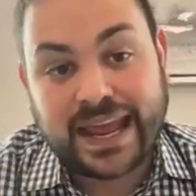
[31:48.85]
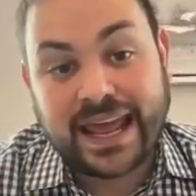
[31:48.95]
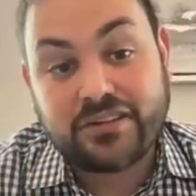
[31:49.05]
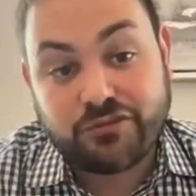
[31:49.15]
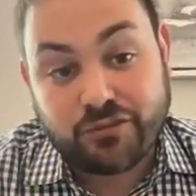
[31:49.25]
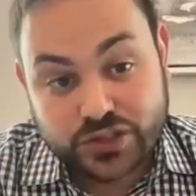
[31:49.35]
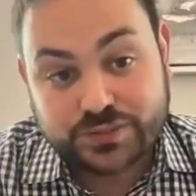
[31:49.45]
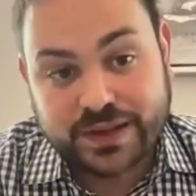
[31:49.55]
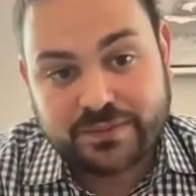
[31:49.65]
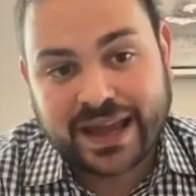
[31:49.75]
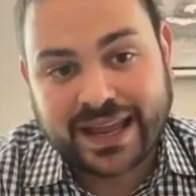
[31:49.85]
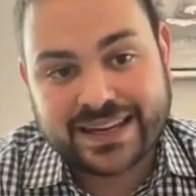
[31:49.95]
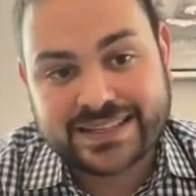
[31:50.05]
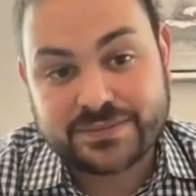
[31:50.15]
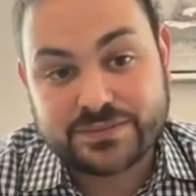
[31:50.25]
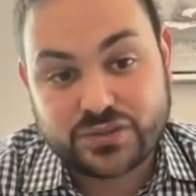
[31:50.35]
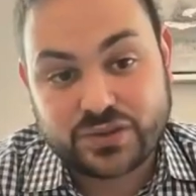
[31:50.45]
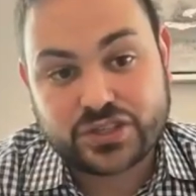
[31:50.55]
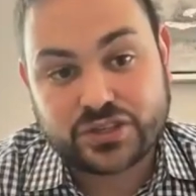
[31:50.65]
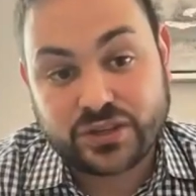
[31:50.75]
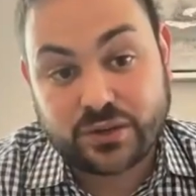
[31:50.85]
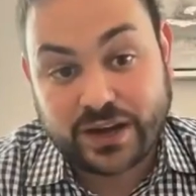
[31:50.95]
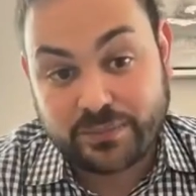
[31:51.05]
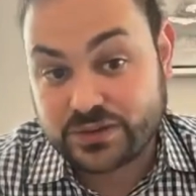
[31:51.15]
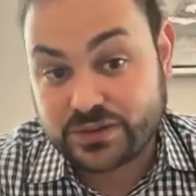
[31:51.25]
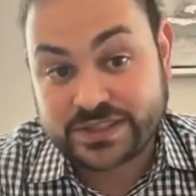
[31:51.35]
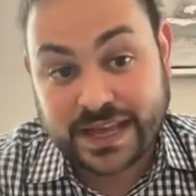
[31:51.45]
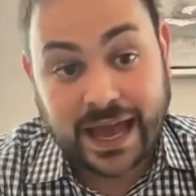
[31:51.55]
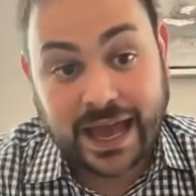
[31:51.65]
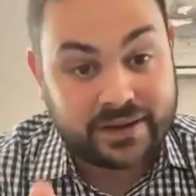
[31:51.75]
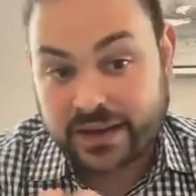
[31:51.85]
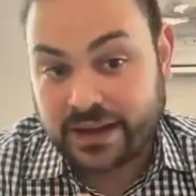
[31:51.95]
and enforcement mechanisms to ensure that when abuses happen,